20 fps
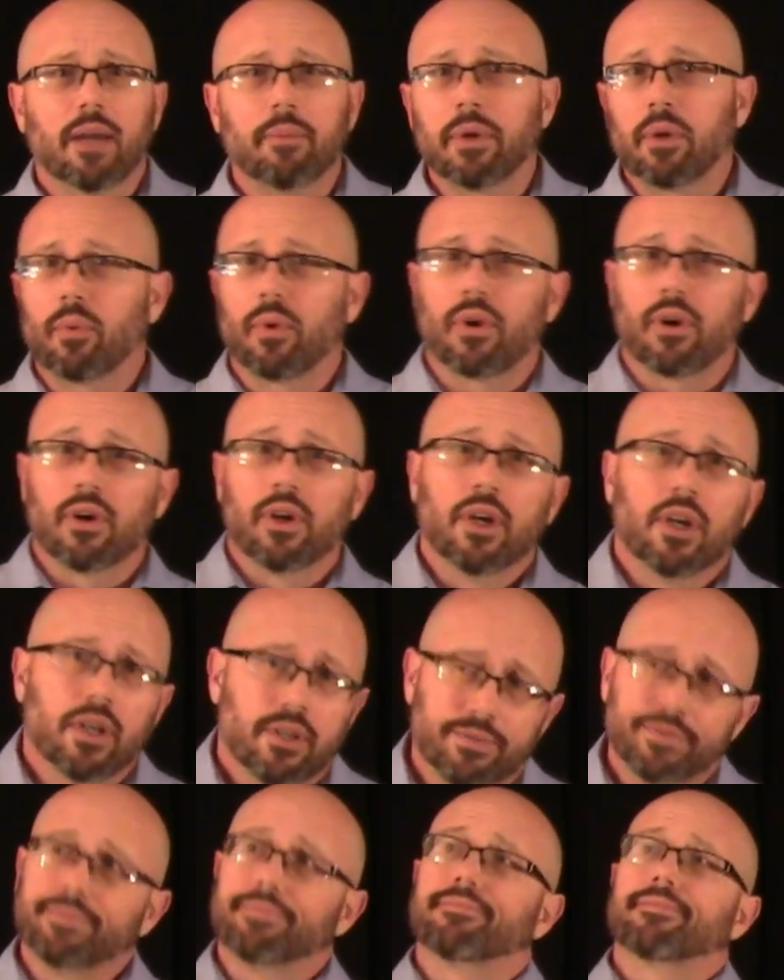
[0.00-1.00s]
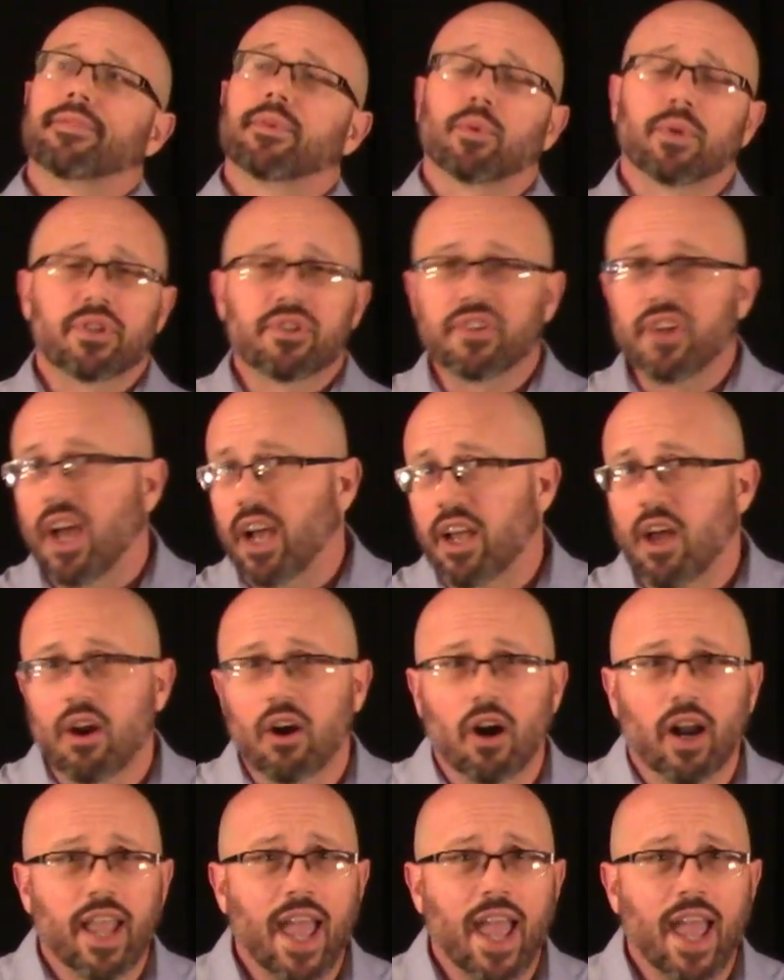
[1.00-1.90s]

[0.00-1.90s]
I mean, we're stuck on our